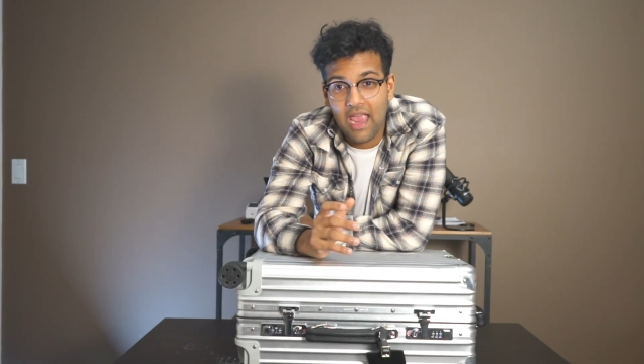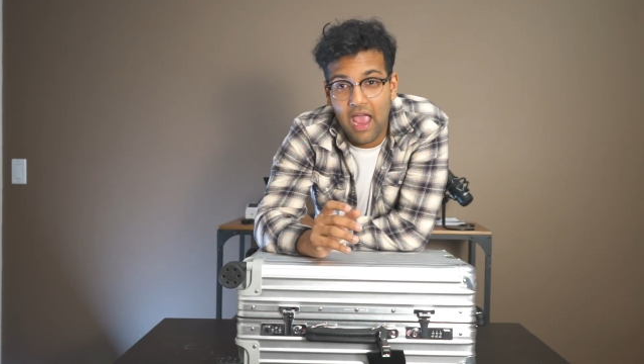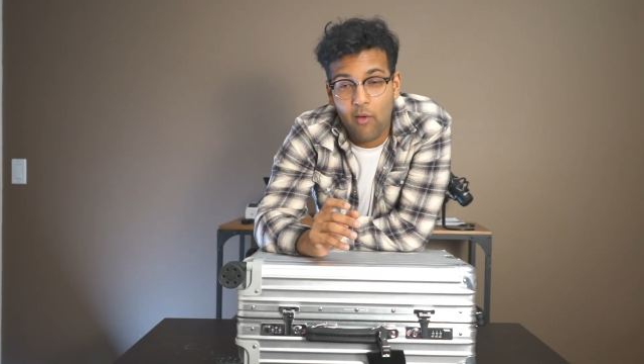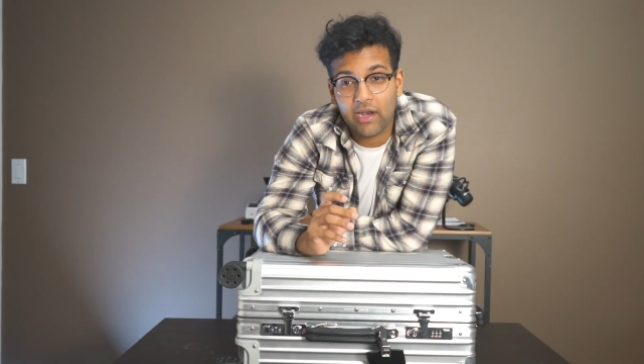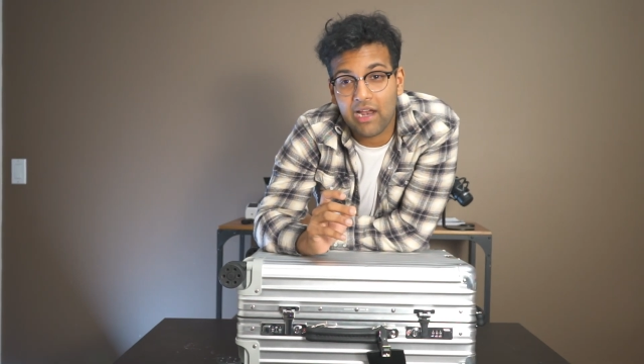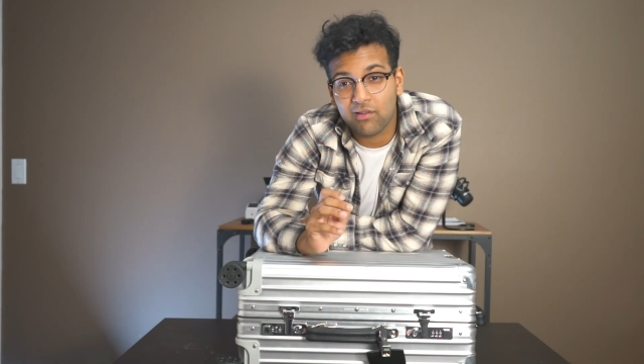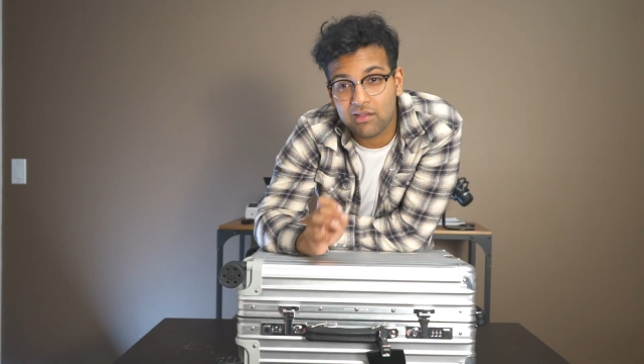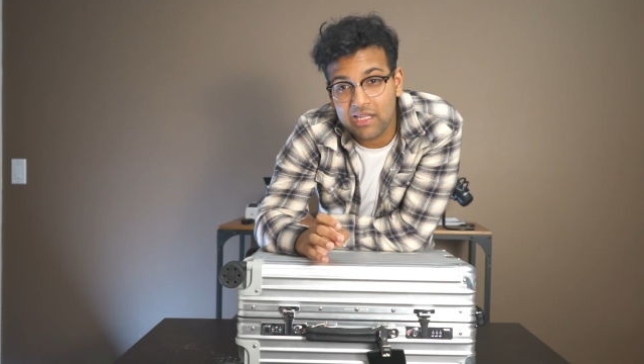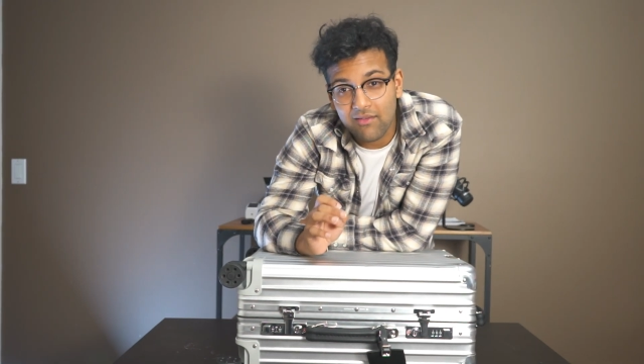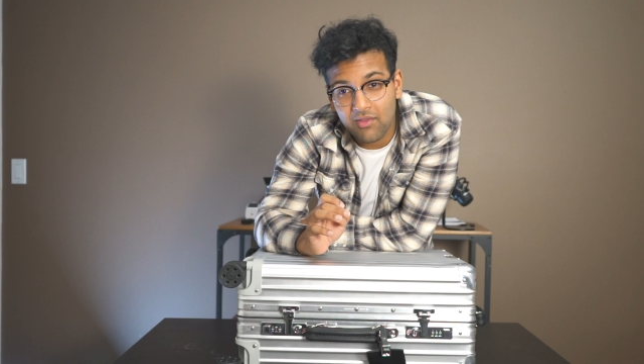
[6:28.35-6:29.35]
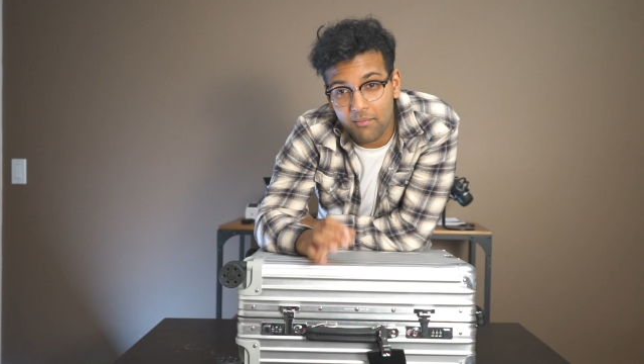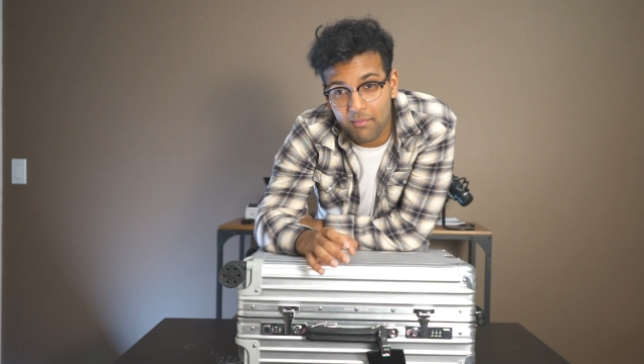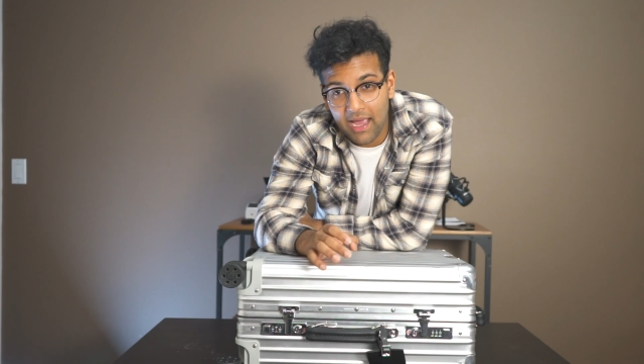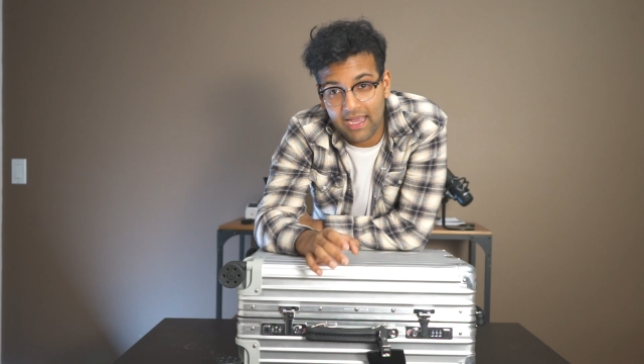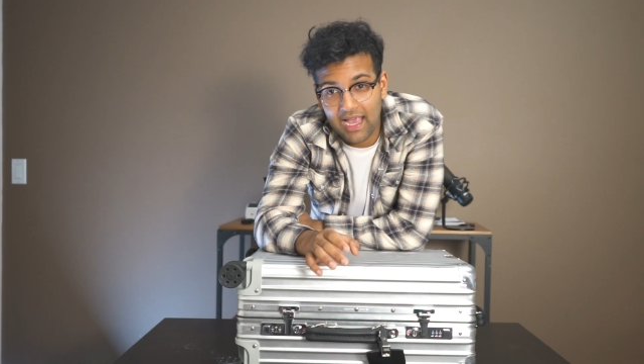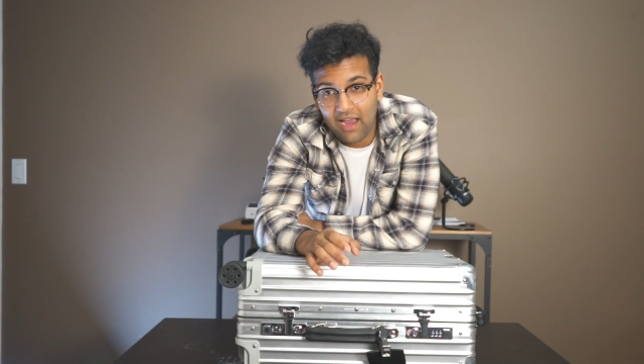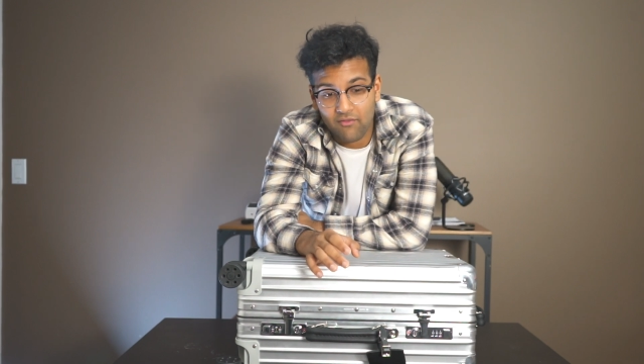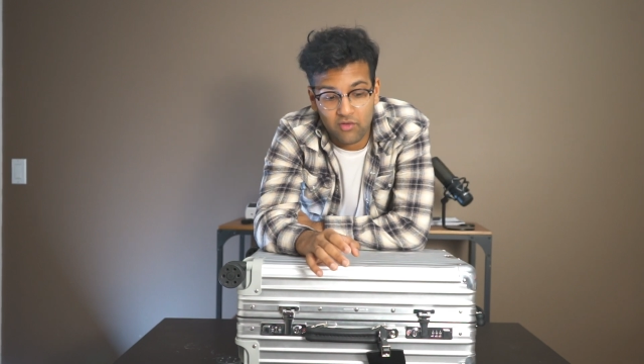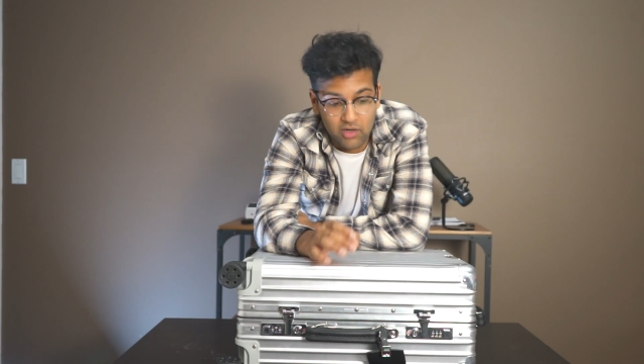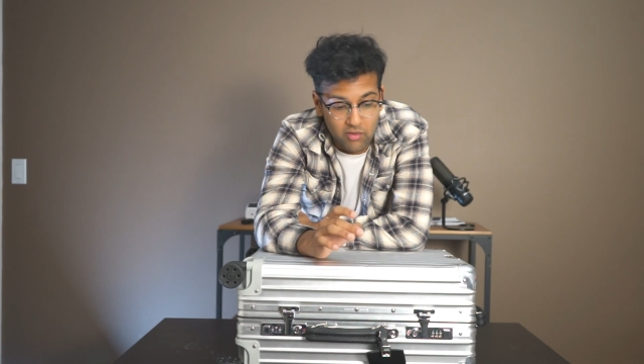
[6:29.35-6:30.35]
and when I received the bag
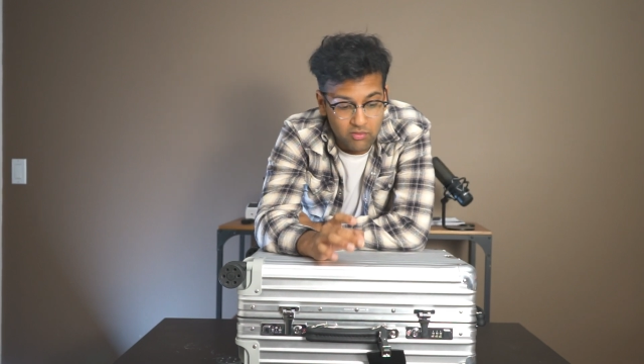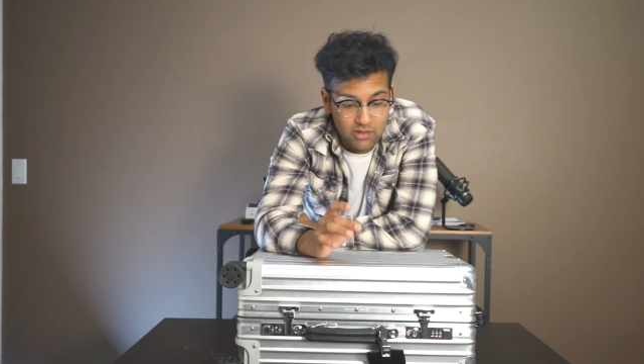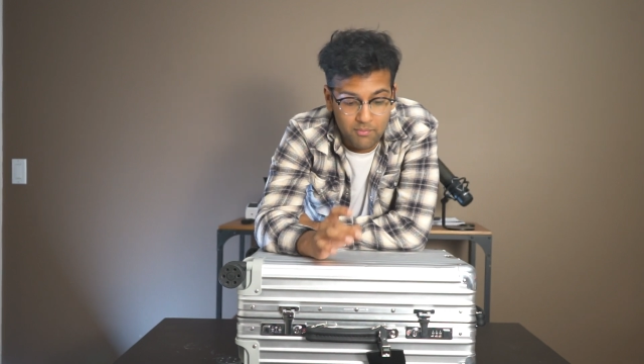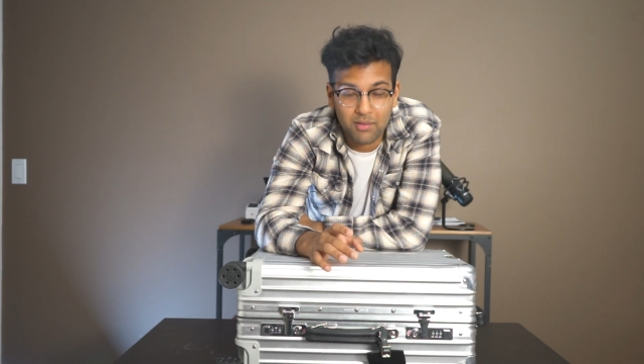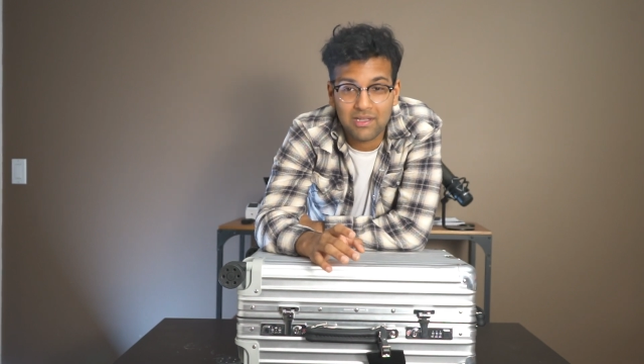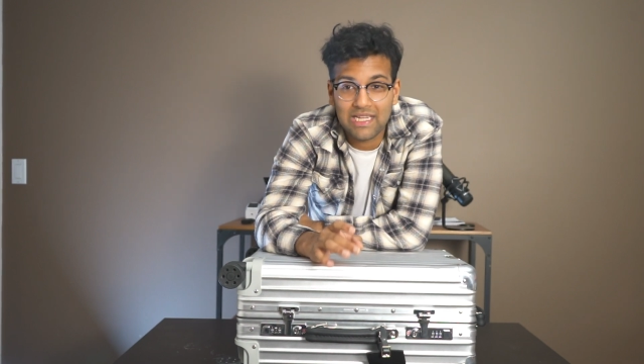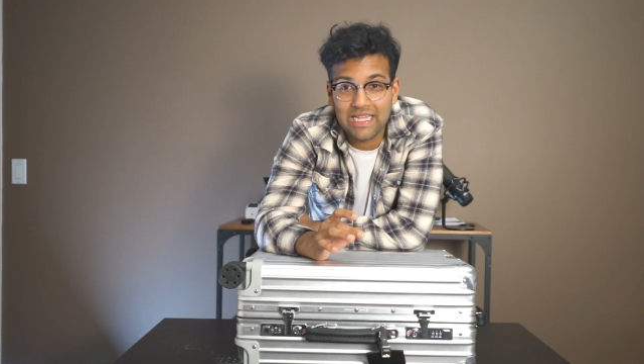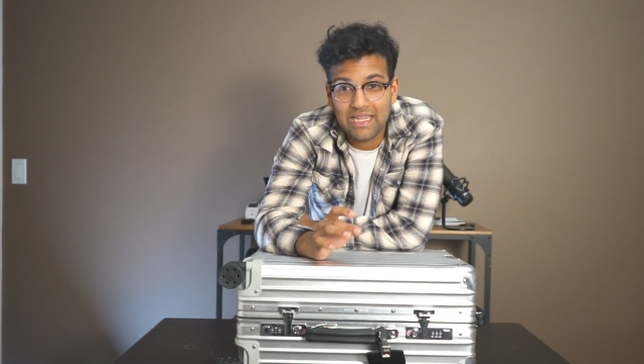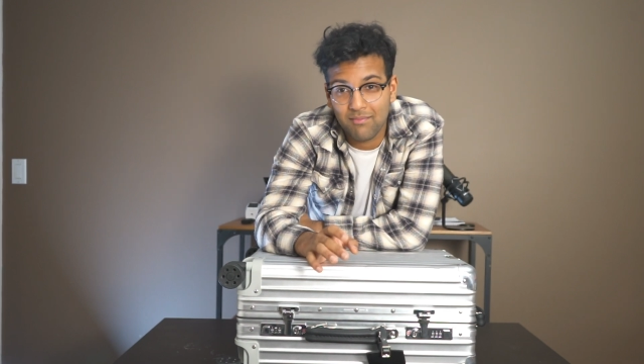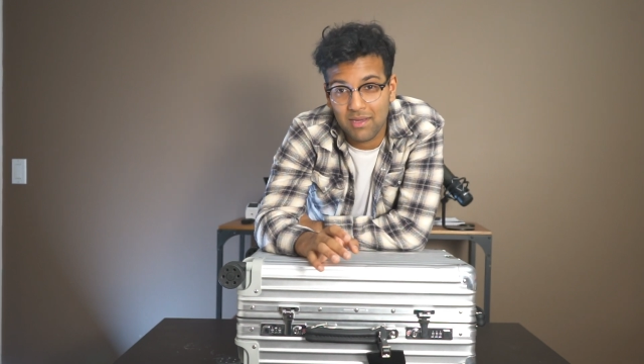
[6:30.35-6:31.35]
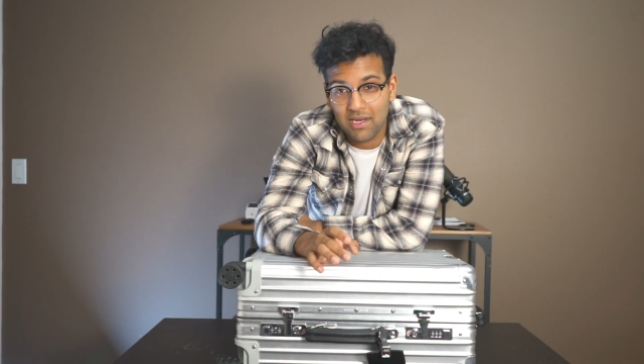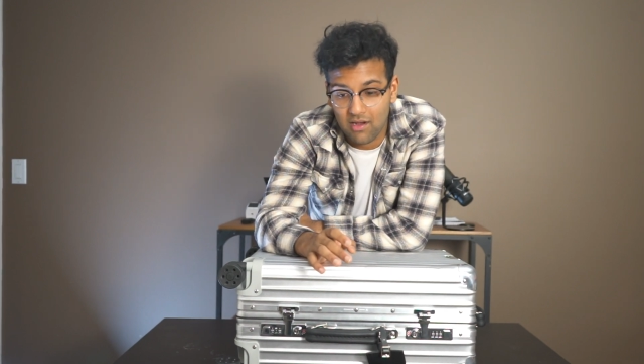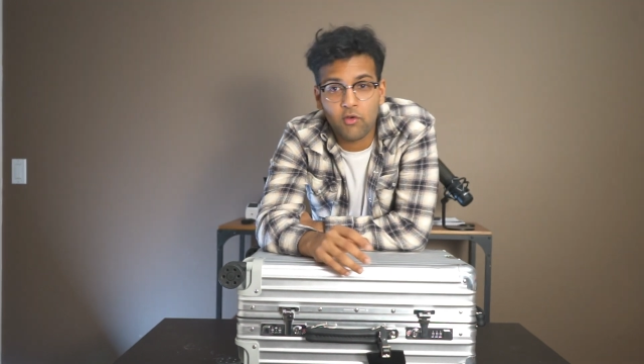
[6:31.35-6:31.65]
after, it was completely beat up.